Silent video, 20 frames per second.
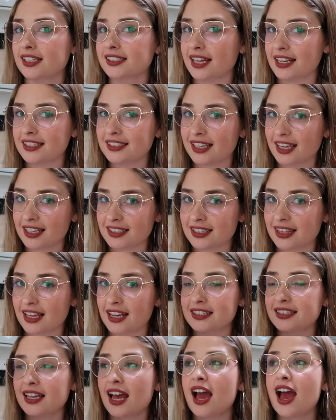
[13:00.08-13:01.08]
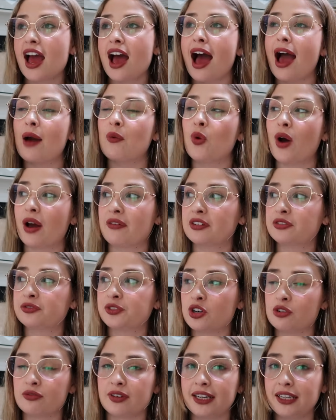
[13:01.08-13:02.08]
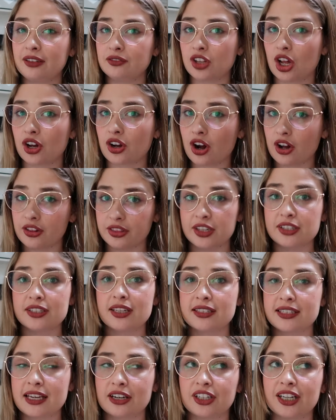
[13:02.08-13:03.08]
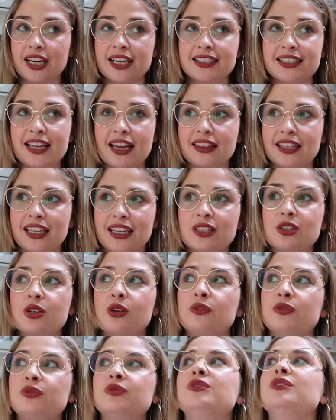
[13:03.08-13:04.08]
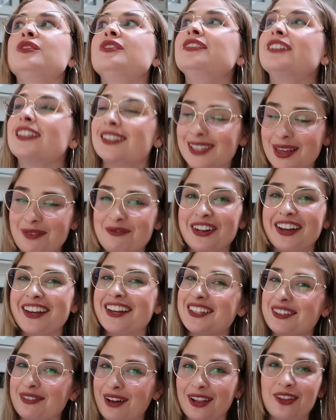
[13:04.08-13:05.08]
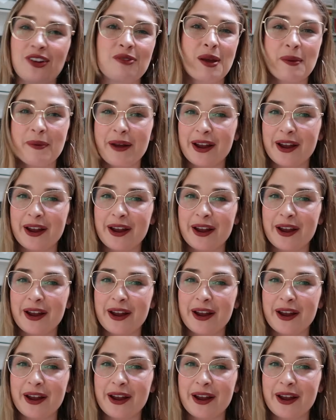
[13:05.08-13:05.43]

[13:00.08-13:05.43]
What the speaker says: excited to get into this. I will have a full reading vlog on this series at the end of December as well on my